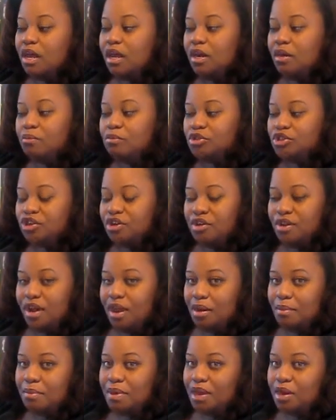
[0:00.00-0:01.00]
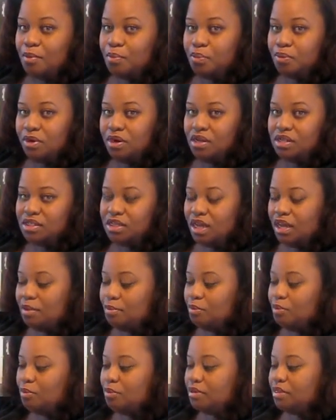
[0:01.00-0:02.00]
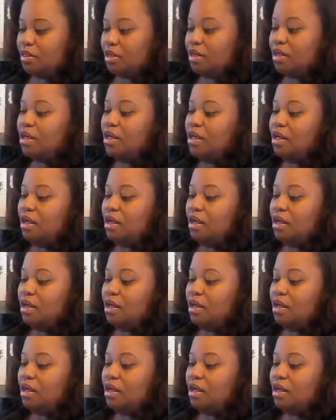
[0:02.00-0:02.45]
and I'm going to show you how to make a pretty table with it.